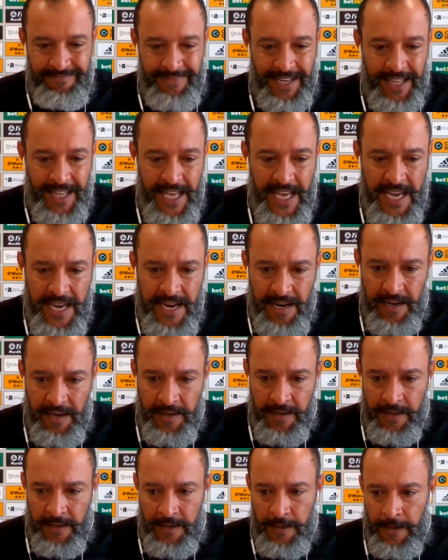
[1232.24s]

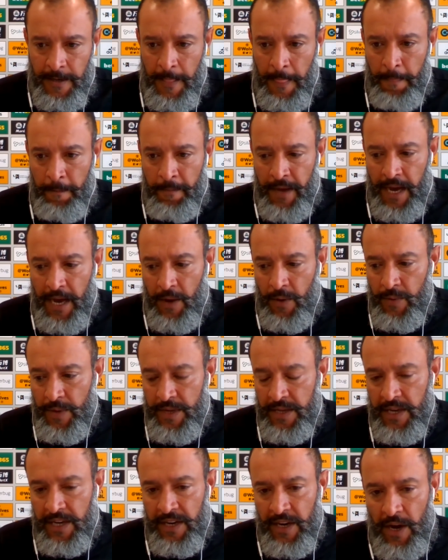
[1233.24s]
clear. How
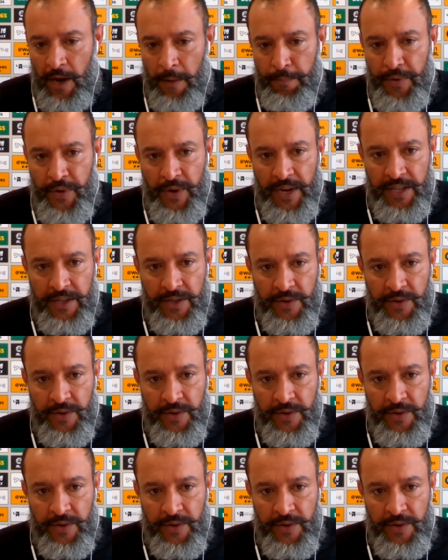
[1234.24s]
we're going to operate